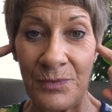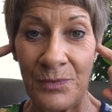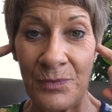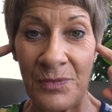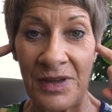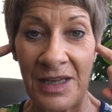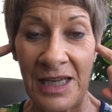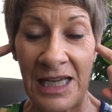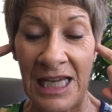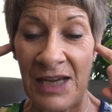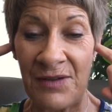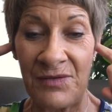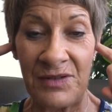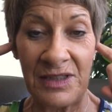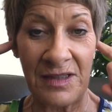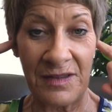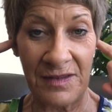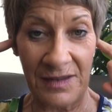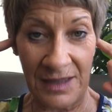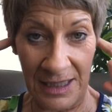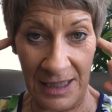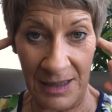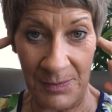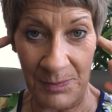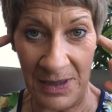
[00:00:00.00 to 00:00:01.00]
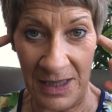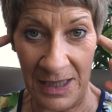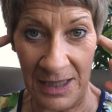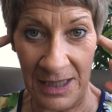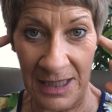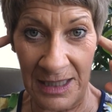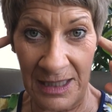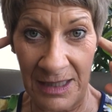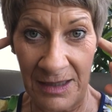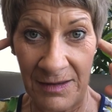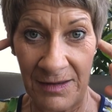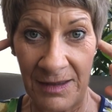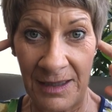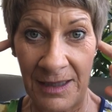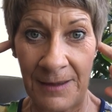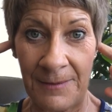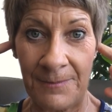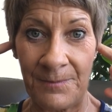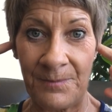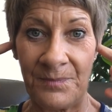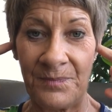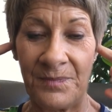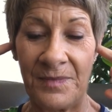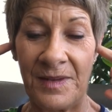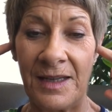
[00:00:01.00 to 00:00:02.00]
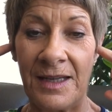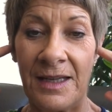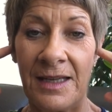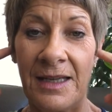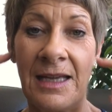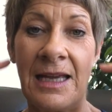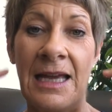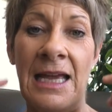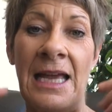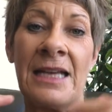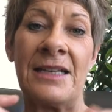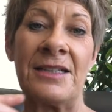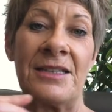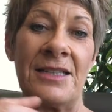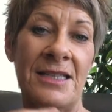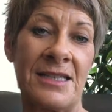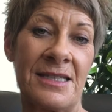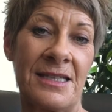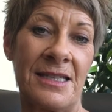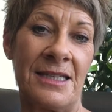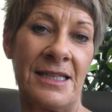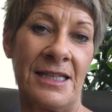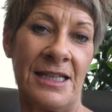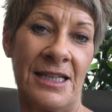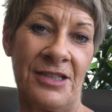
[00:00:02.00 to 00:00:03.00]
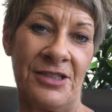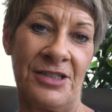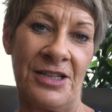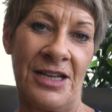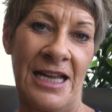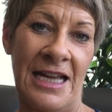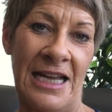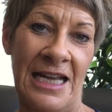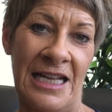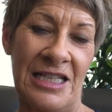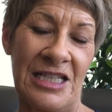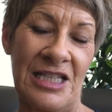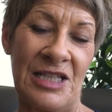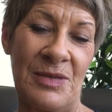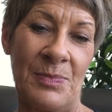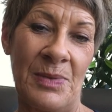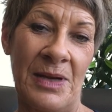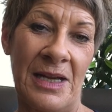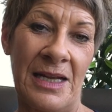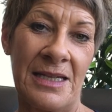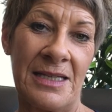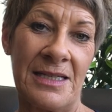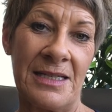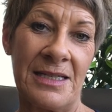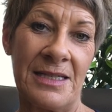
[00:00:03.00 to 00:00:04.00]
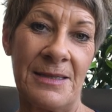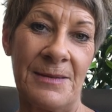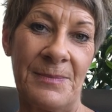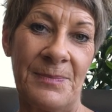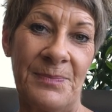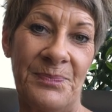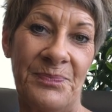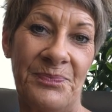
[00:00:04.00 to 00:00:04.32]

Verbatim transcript: without having to think about anything and just sitting in your heart space.